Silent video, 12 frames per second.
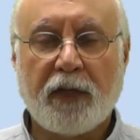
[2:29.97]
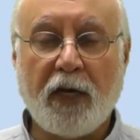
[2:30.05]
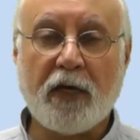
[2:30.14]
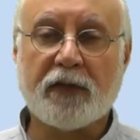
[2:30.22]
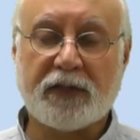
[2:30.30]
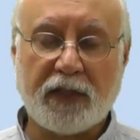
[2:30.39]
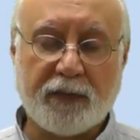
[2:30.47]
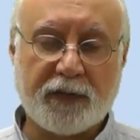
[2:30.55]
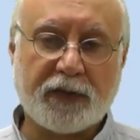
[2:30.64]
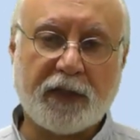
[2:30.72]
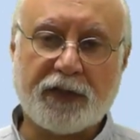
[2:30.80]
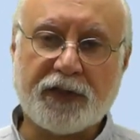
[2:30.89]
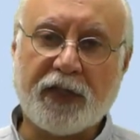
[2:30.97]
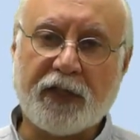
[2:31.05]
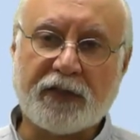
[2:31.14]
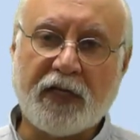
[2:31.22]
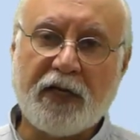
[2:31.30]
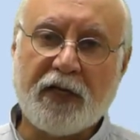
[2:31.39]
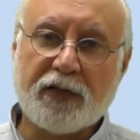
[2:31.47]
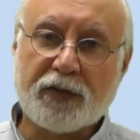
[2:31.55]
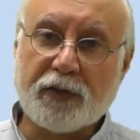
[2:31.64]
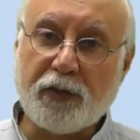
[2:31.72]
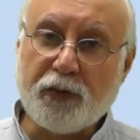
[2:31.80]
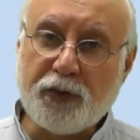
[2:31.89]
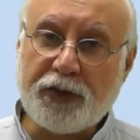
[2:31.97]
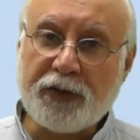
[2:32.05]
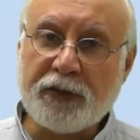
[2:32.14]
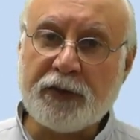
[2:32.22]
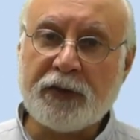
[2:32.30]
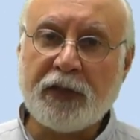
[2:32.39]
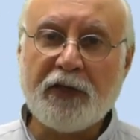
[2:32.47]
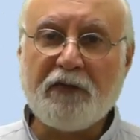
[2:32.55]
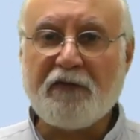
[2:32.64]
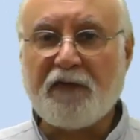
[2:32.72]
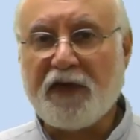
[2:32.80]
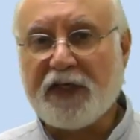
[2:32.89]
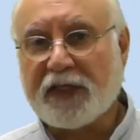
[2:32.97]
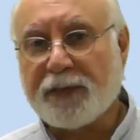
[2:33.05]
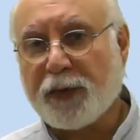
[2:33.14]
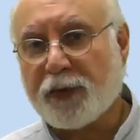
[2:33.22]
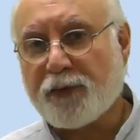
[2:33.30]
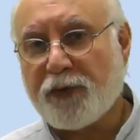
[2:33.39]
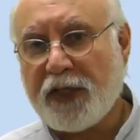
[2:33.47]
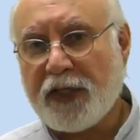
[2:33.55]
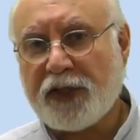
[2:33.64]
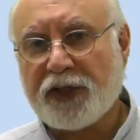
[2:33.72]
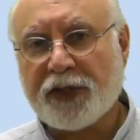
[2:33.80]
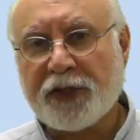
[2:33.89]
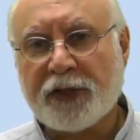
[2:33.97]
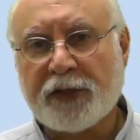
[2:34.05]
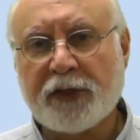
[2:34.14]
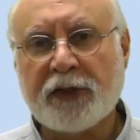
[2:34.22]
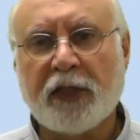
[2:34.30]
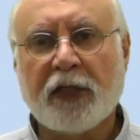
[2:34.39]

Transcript: Concepts such as solution, feasible region,